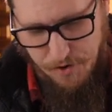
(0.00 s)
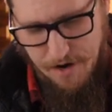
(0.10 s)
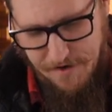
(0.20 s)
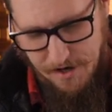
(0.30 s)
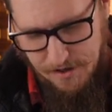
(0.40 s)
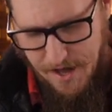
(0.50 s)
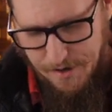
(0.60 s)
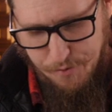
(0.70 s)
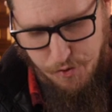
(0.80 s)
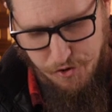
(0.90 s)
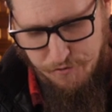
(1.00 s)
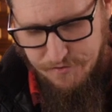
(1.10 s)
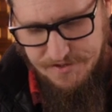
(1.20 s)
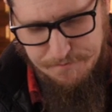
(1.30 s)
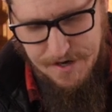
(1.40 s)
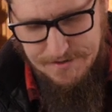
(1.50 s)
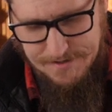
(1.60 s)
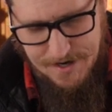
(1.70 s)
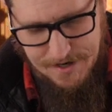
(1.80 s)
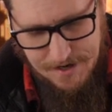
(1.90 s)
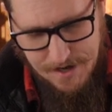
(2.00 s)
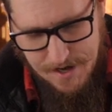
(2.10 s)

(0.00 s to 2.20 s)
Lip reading: I've had a lot of pour overs in my day.